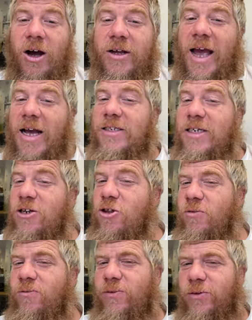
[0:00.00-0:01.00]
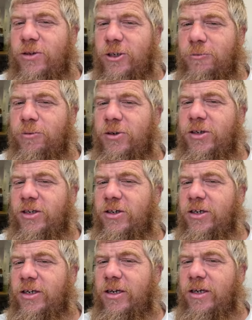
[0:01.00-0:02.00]
Gas station food is pretty
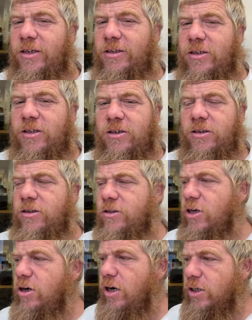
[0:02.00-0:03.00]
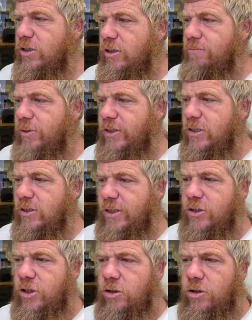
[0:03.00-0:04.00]
good. It, there are some places like
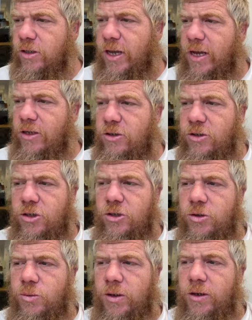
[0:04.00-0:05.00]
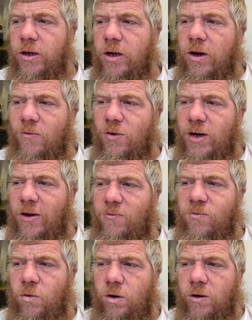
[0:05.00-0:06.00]
Circle K used to do one for like
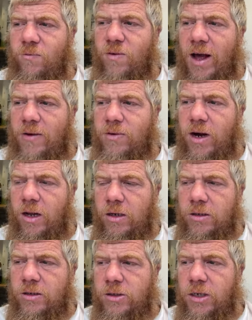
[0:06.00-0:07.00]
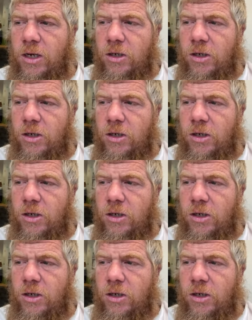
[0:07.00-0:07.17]
four or five dollars.